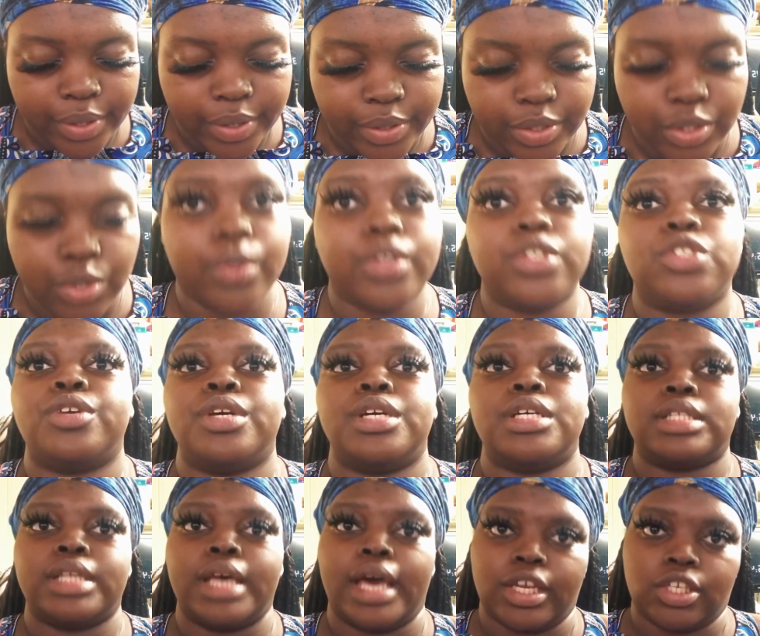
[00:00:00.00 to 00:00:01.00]
doing
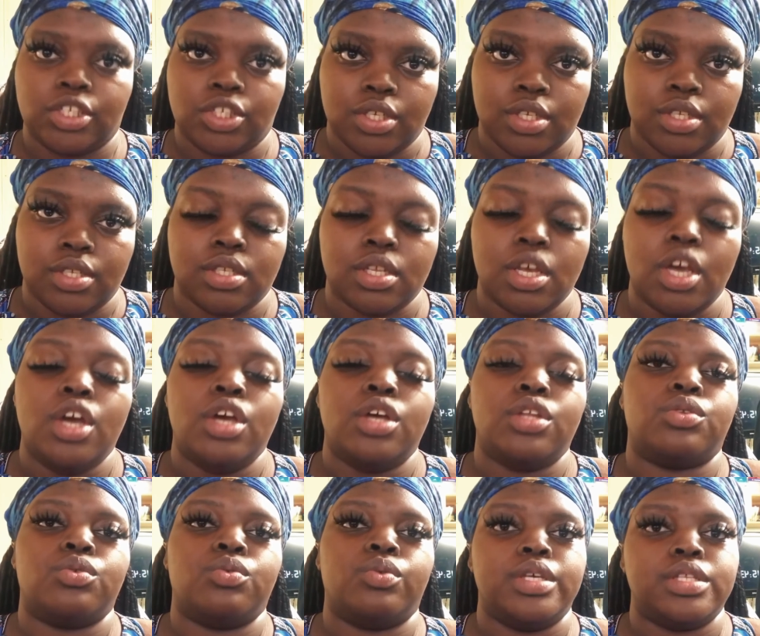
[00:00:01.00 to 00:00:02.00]
transactions
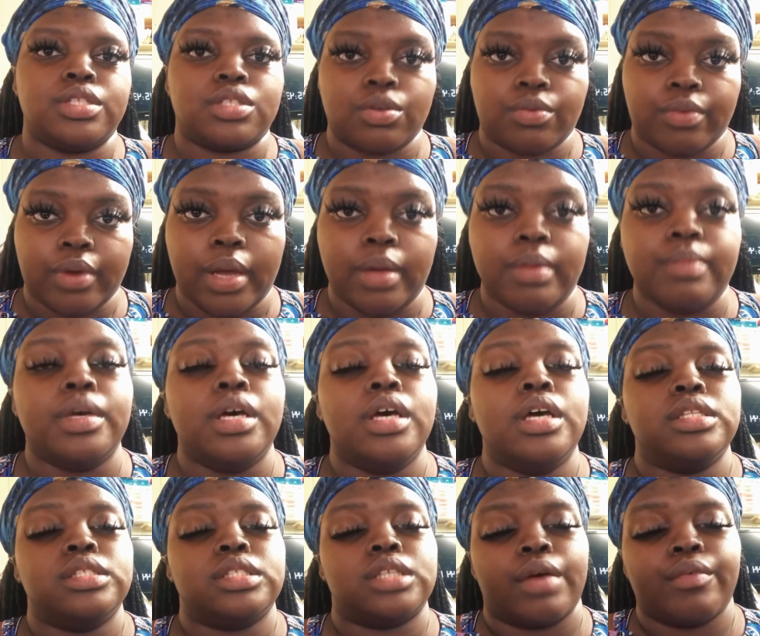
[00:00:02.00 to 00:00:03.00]
through Instagram,
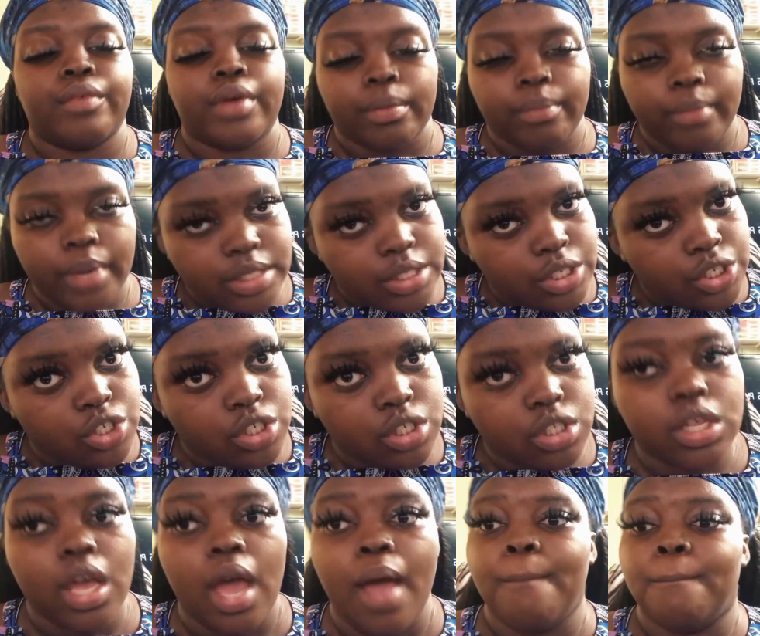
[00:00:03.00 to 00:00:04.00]
direct
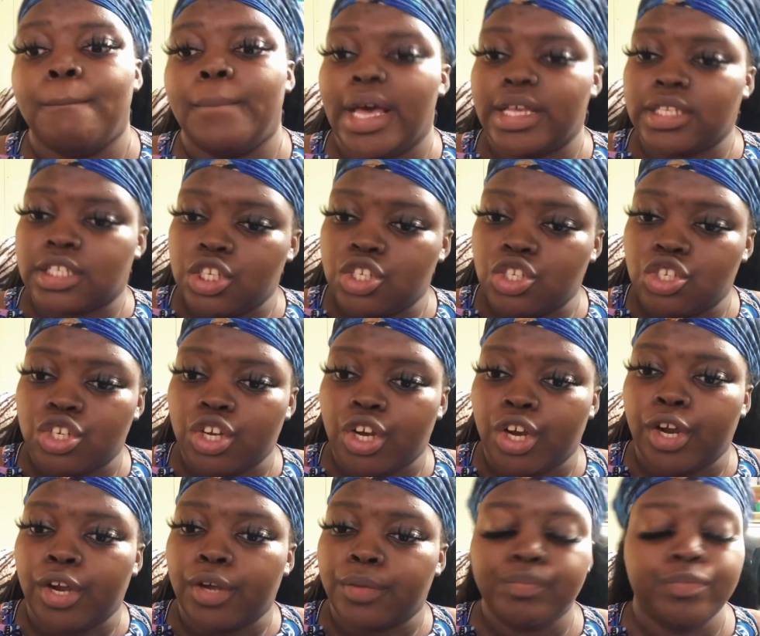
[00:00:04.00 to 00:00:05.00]
messages,
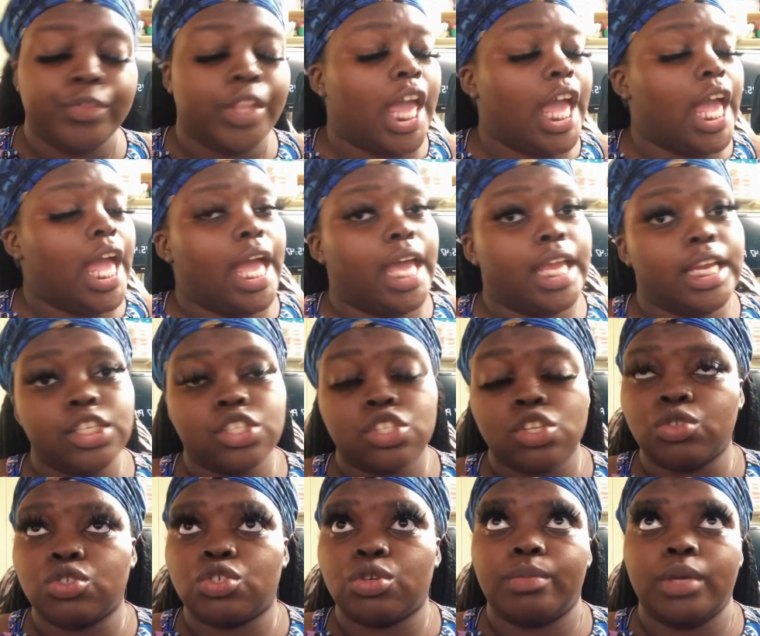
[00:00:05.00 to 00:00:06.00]
Messenger, any
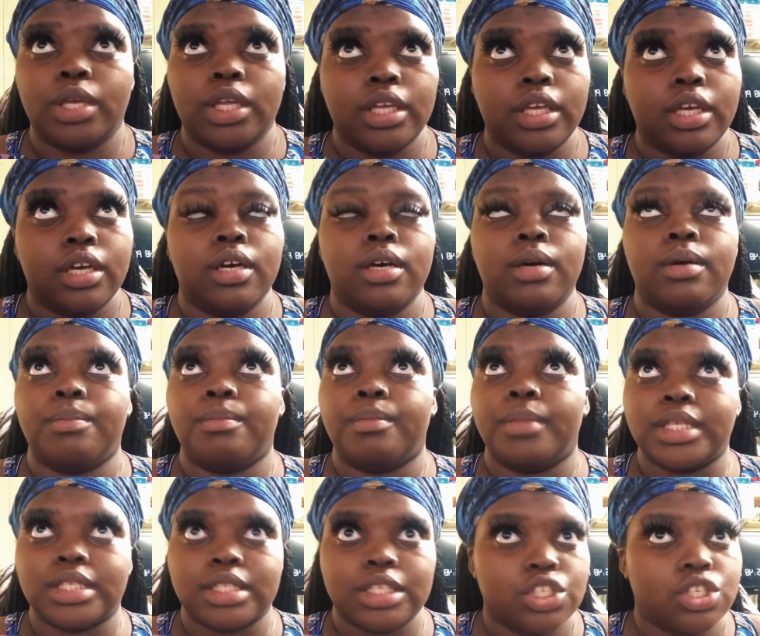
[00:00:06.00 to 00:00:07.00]
social media
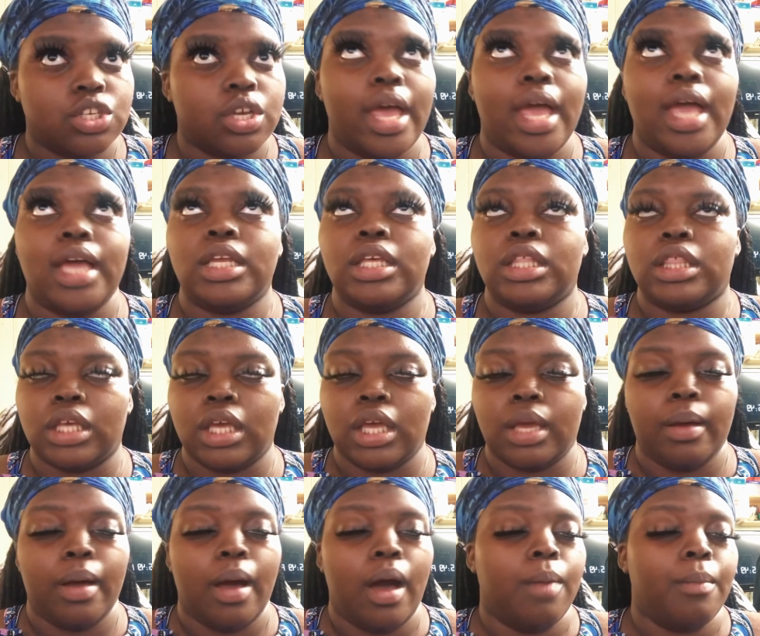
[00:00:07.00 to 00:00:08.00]
message,
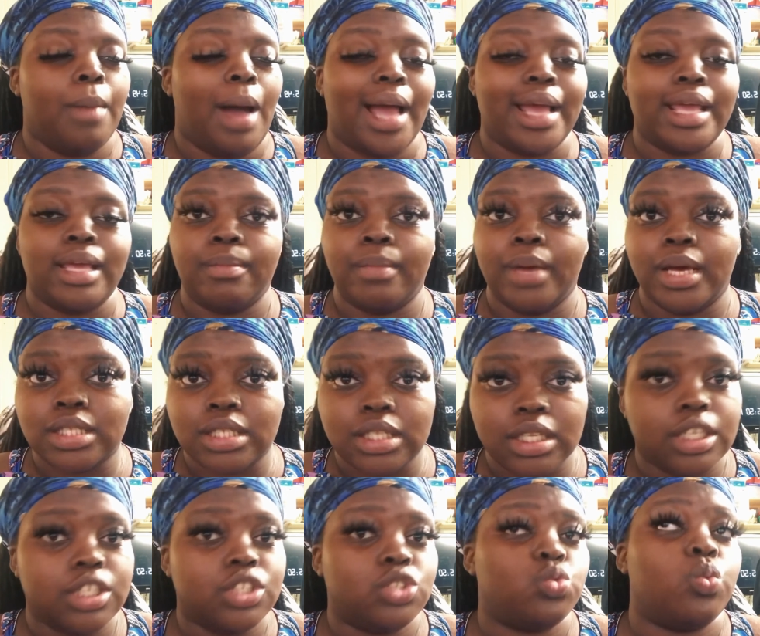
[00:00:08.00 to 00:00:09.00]
anything,
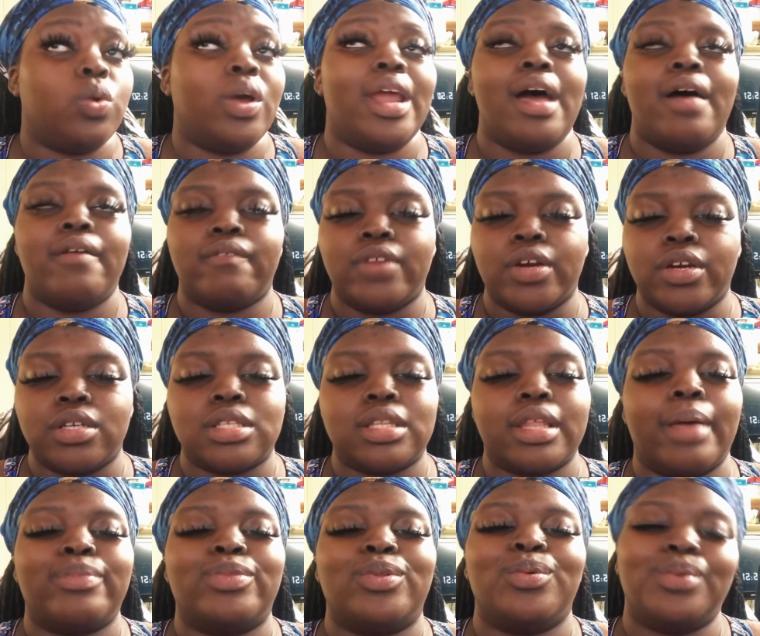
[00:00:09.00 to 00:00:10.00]
iMessage, whatever.
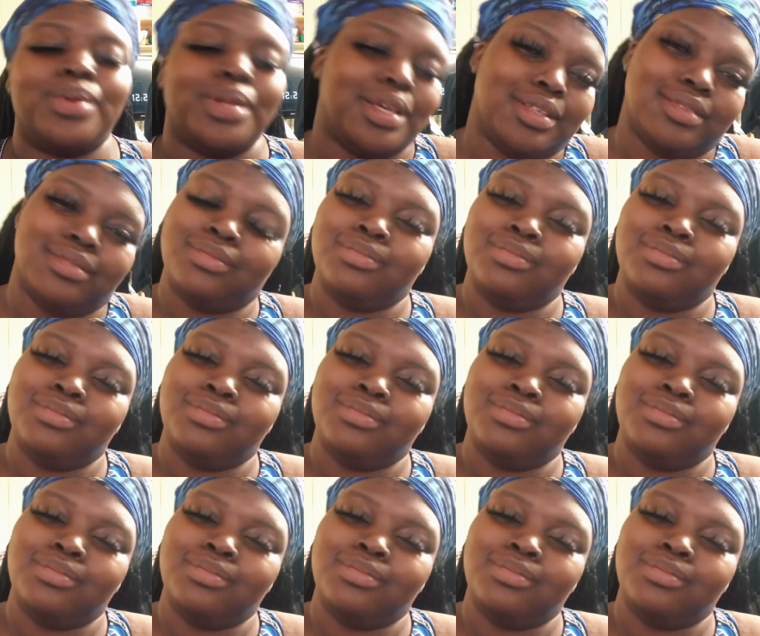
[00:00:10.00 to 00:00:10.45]
Stop doing it.